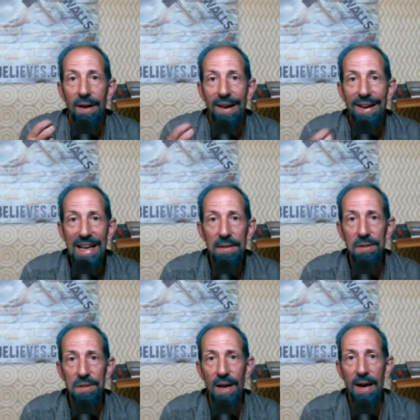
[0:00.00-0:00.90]

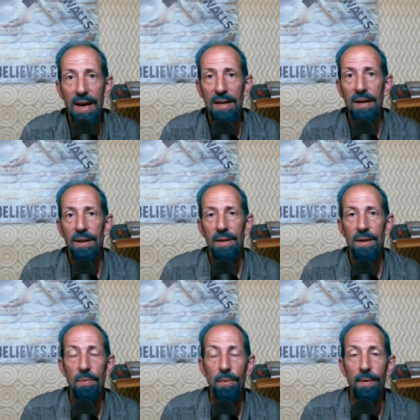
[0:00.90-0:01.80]
Inside,
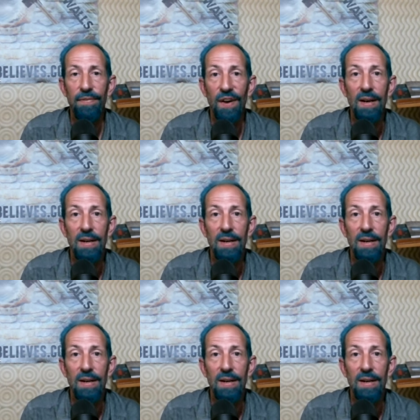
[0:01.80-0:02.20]
you will find